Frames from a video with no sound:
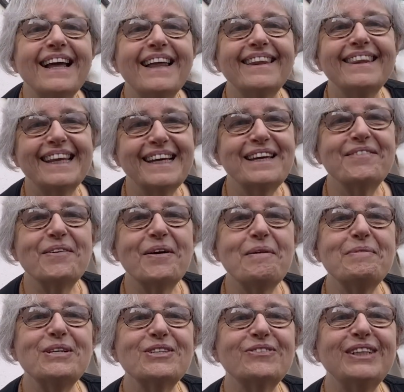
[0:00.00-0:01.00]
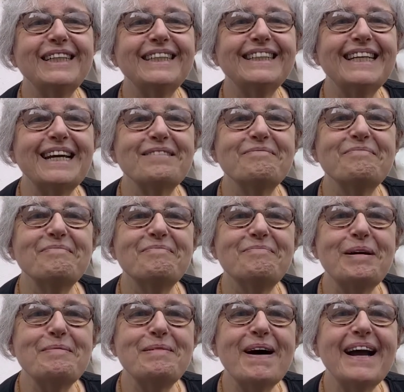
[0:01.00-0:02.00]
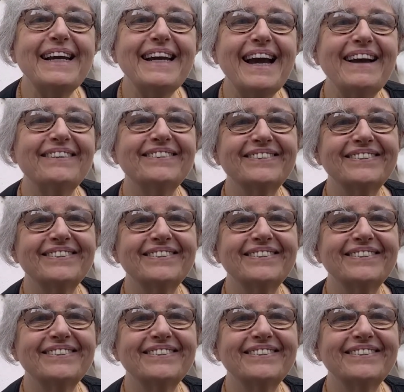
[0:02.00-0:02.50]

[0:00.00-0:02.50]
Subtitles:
Thank you very much for listening. Bye bye now,